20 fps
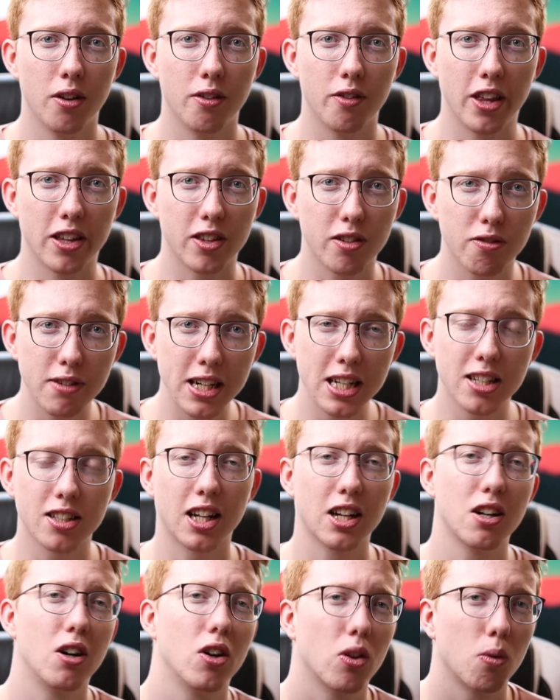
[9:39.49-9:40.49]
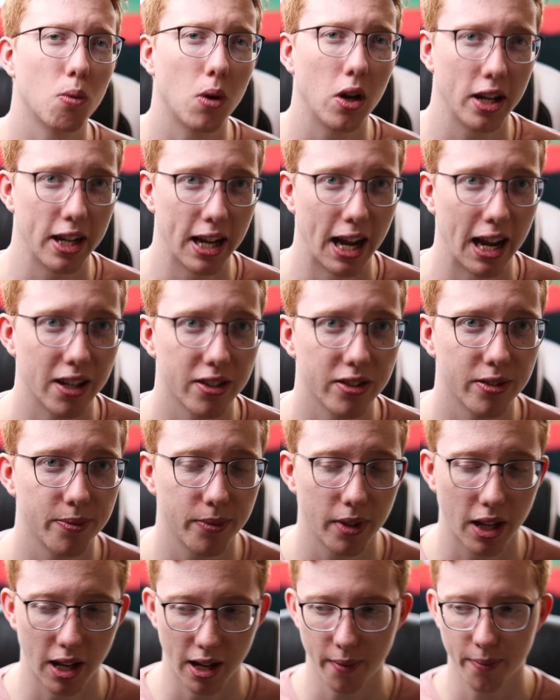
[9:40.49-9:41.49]
There's a reason I got the 1DX,
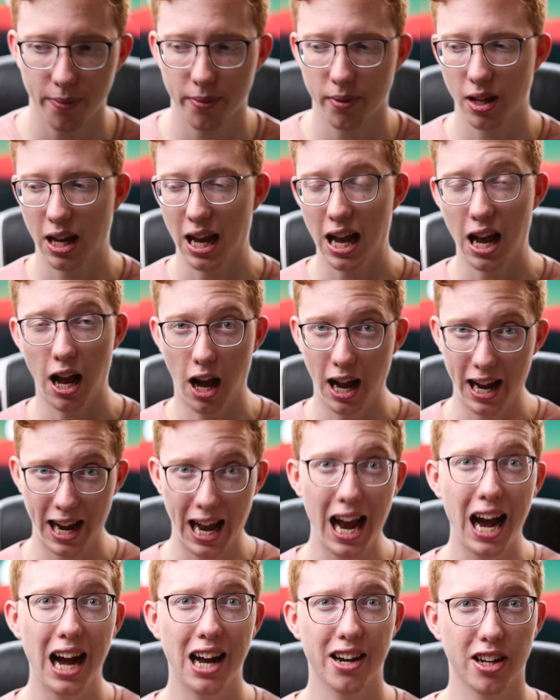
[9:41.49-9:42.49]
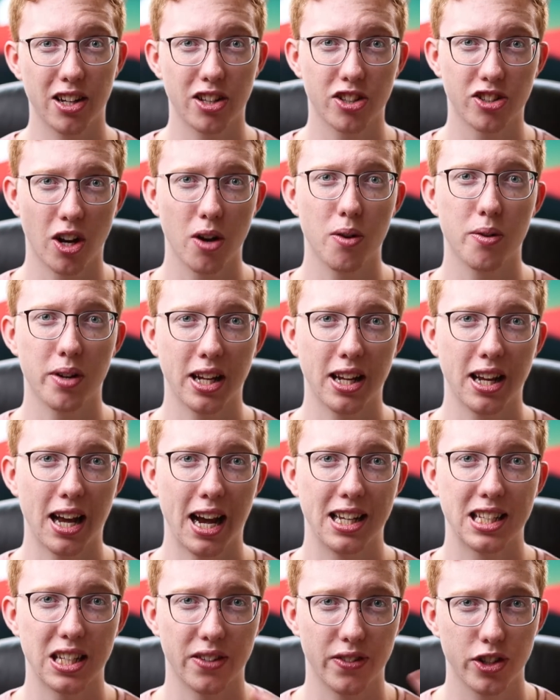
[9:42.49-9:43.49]
yeah? I had a Sony
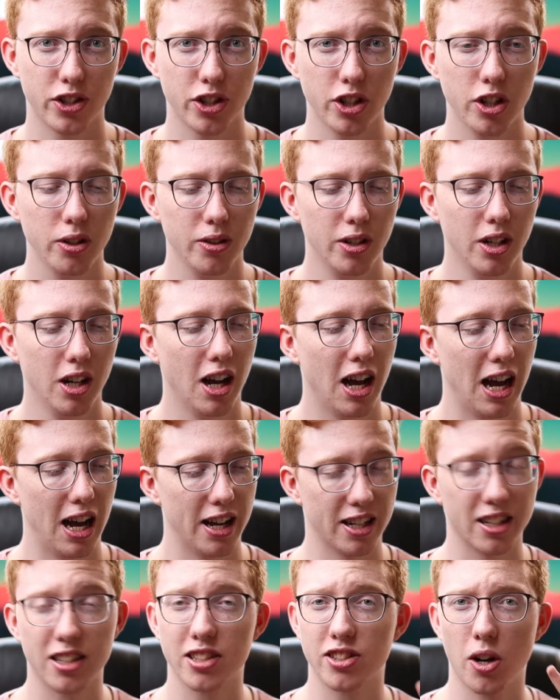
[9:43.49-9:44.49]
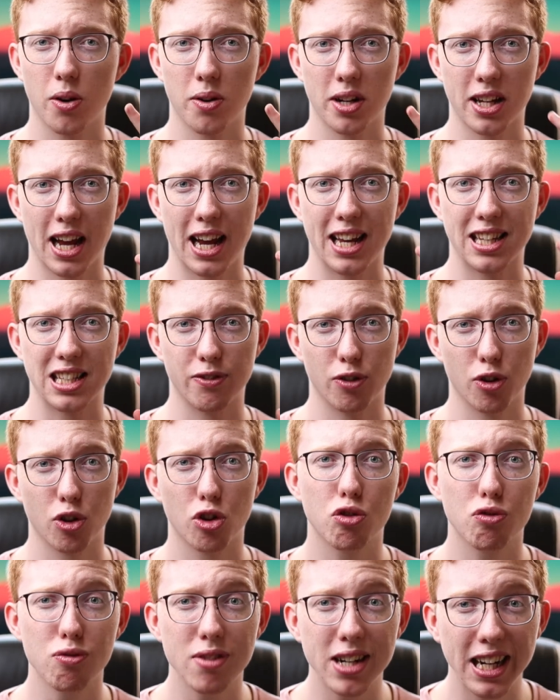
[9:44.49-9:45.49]
a7 II, had a Sony a7
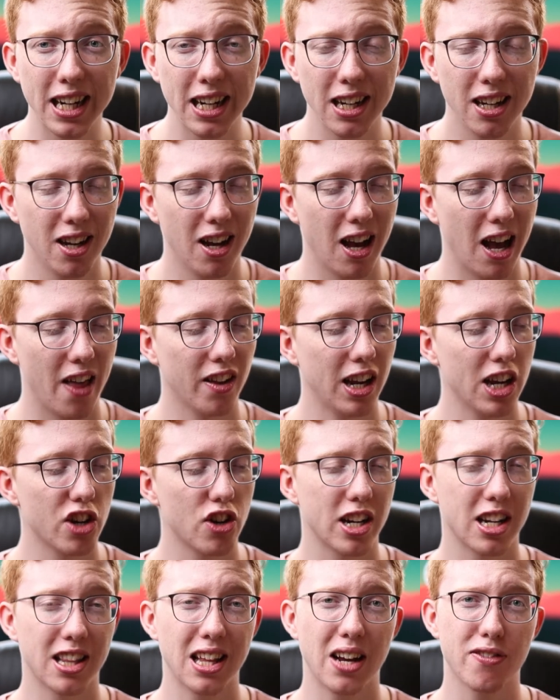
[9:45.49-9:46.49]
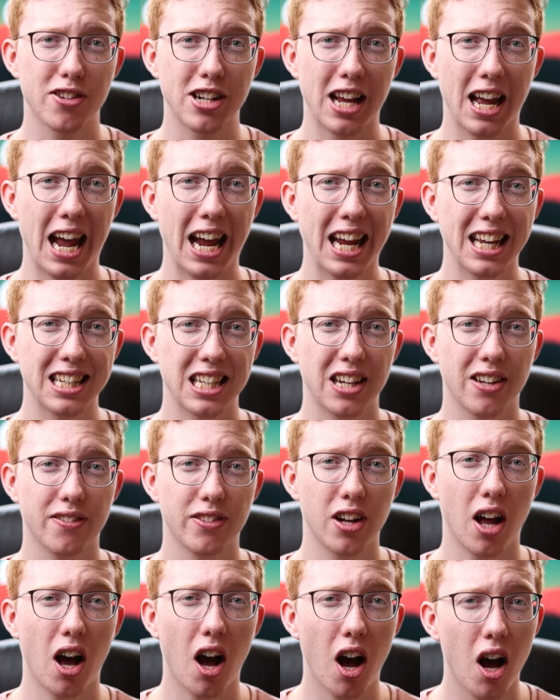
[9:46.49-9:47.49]
III, and then I traded that for an
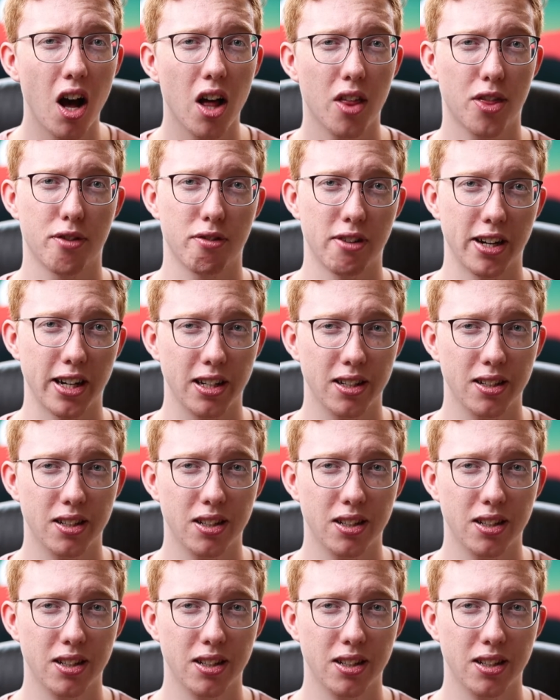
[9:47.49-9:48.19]
a7R3.